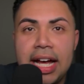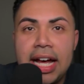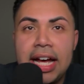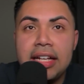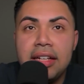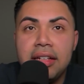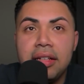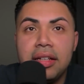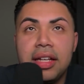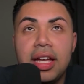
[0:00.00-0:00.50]

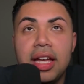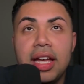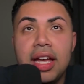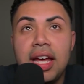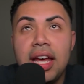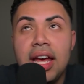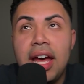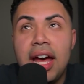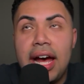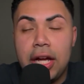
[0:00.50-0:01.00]

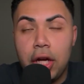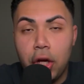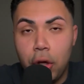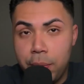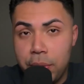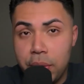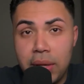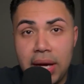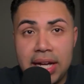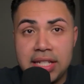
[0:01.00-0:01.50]
I
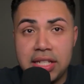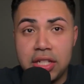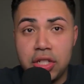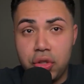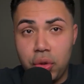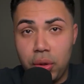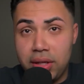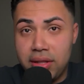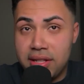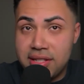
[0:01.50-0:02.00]
hope you guys
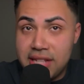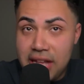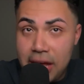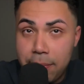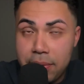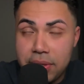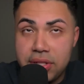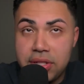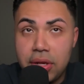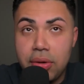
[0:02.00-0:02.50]
enjoyed this
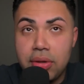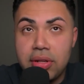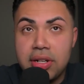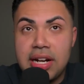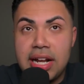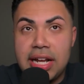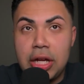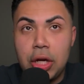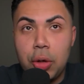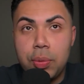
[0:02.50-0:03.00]
episode,
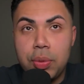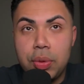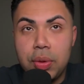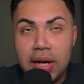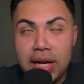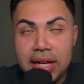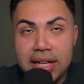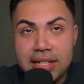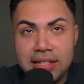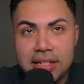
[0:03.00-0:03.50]
and I hope you
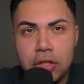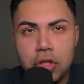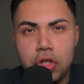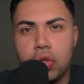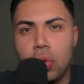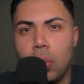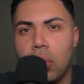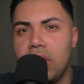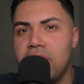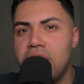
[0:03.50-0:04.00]
guys
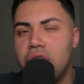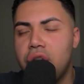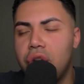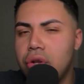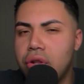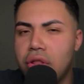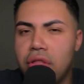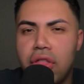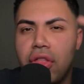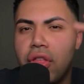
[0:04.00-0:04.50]
enjoyed
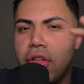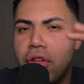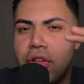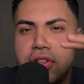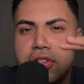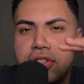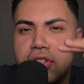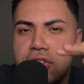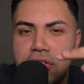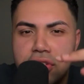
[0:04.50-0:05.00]

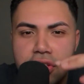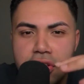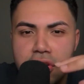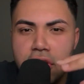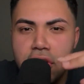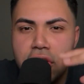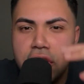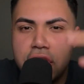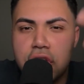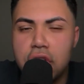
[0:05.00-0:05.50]

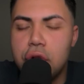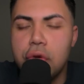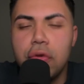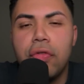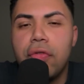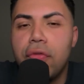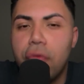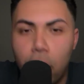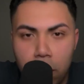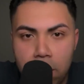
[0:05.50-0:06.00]
this new
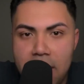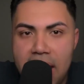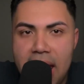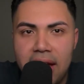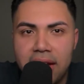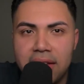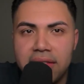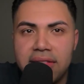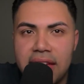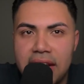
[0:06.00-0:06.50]

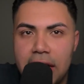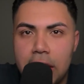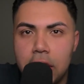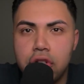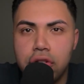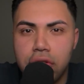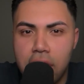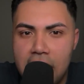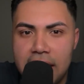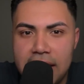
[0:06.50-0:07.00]
format that I
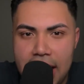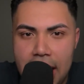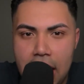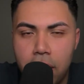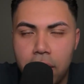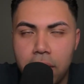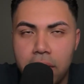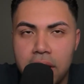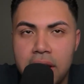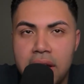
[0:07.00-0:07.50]
tried
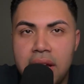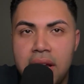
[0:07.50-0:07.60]
out.